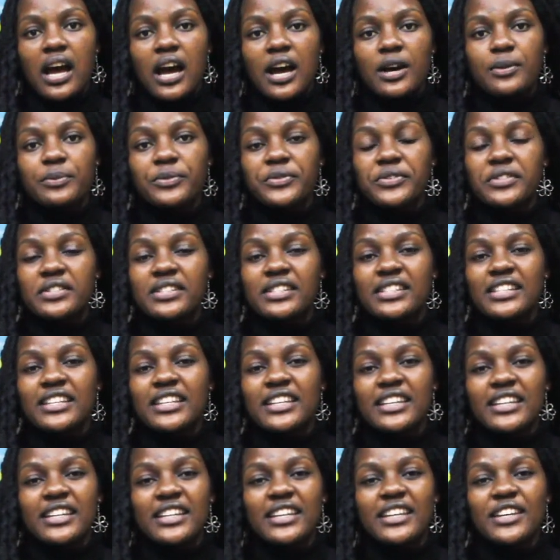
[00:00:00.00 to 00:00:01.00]
I'm
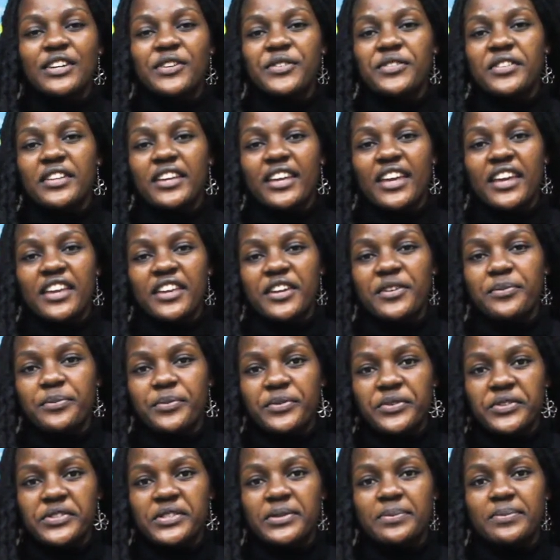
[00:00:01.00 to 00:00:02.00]
mostly on the Kenyan
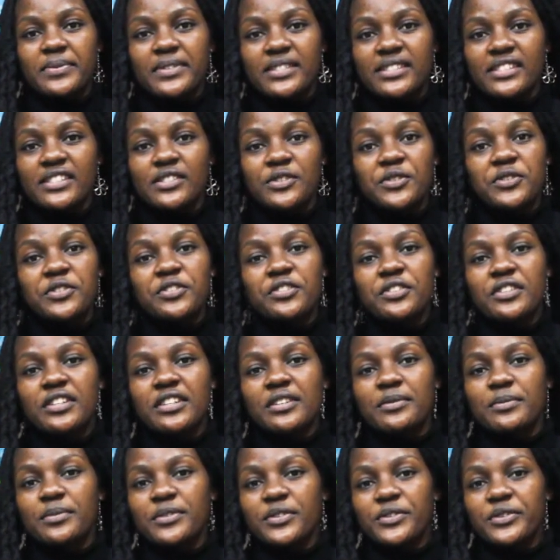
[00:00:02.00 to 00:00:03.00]
book space, not
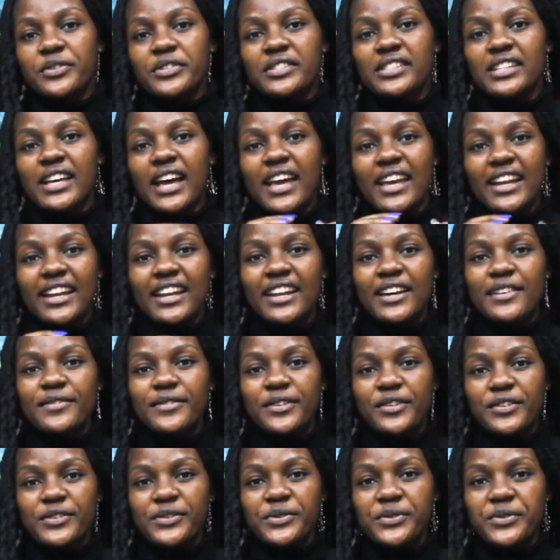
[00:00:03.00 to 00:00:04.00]
only because I
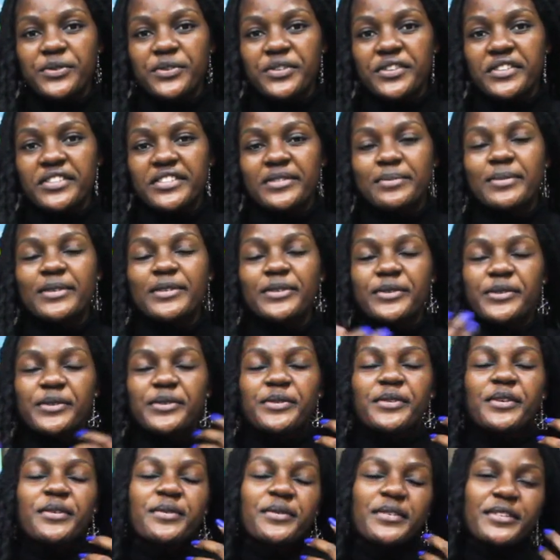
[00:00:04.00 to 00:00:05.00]
love our stories, but
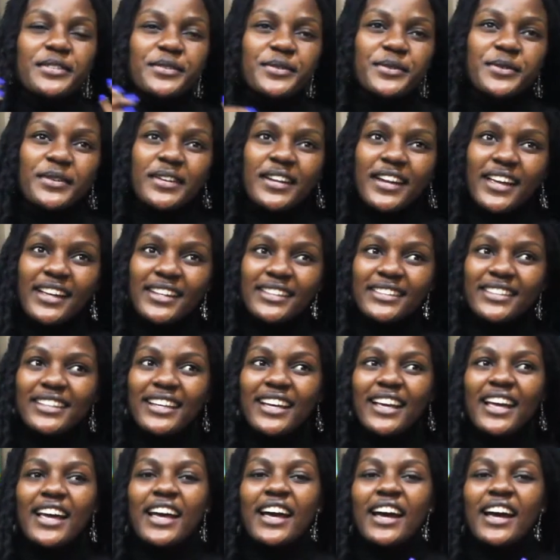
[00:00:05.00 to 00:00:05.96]
also I want to learn